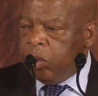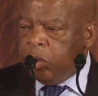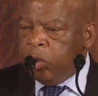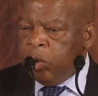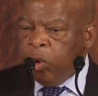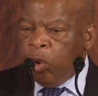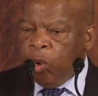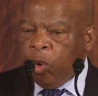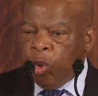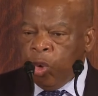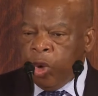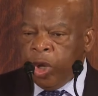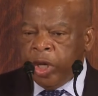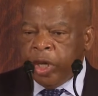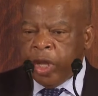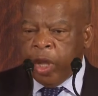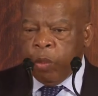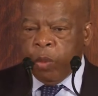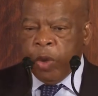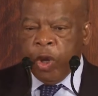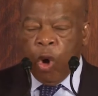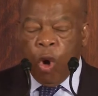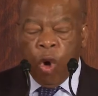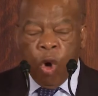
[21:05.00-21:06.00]
knowing
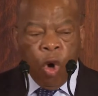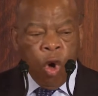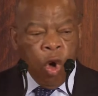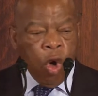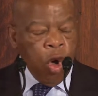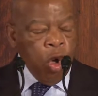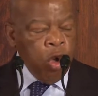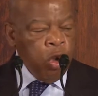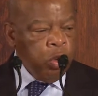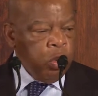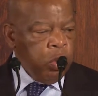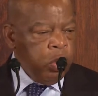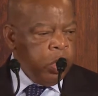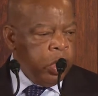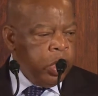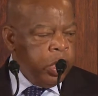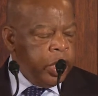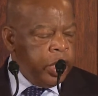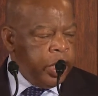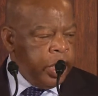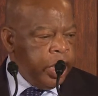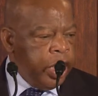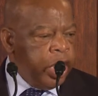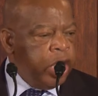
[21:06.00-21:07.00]
that we all
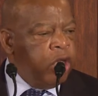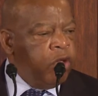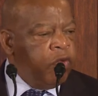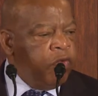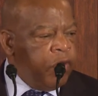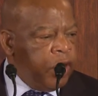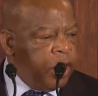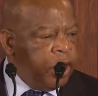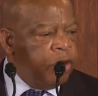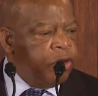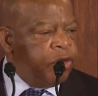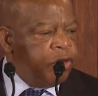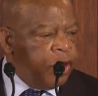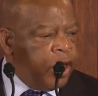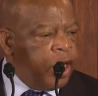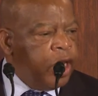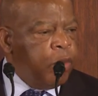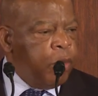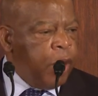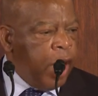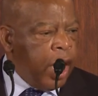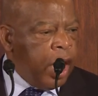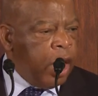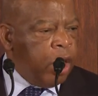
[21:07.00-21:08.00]
live in the
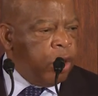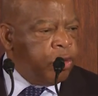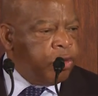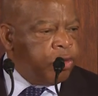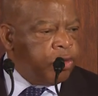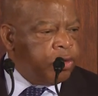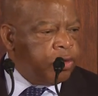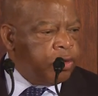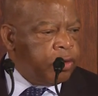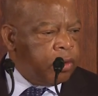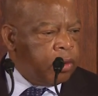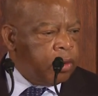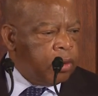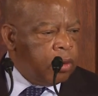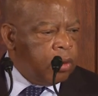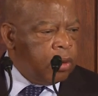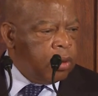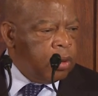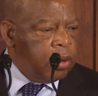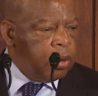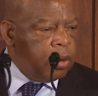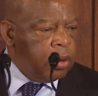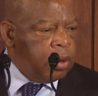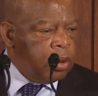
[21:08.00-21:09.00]
same house.
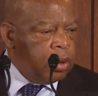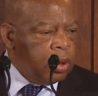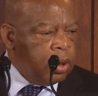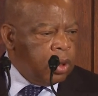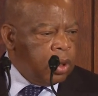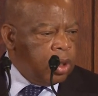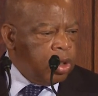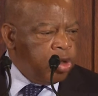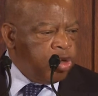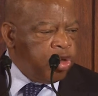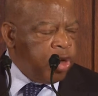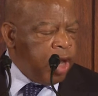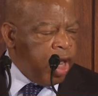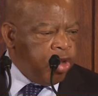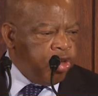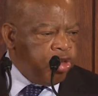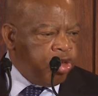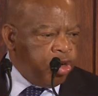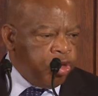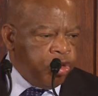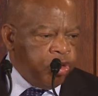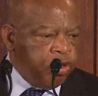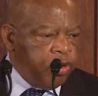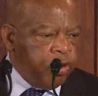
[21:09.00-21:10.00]
It's not
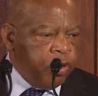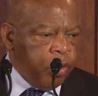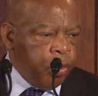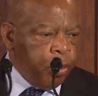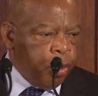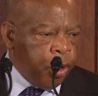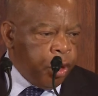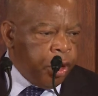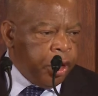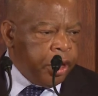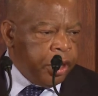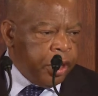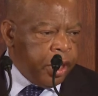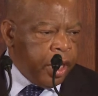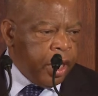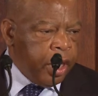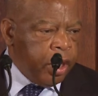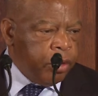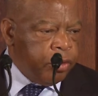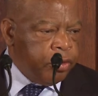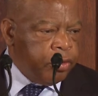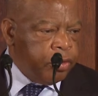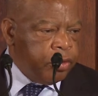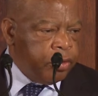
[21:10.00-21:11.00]
just the American
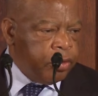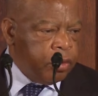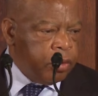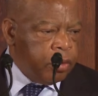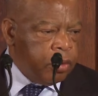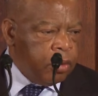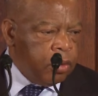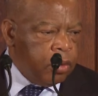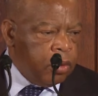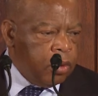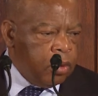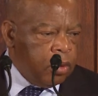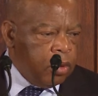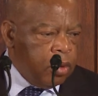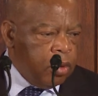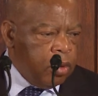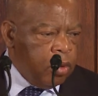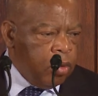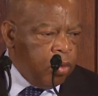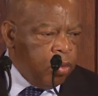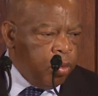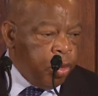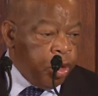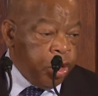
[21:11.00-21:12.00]
house,
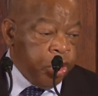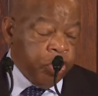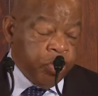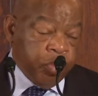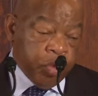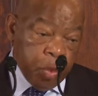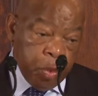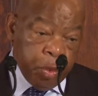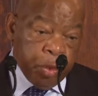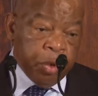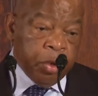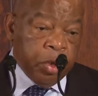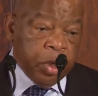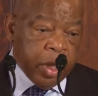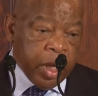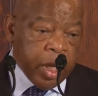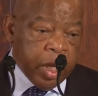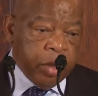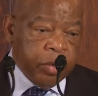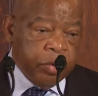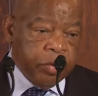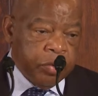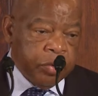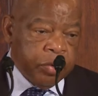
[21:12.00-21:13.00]
but it's the world
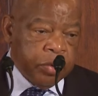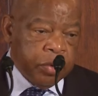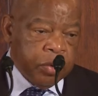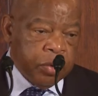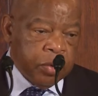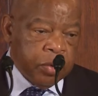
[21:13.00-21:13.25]
house.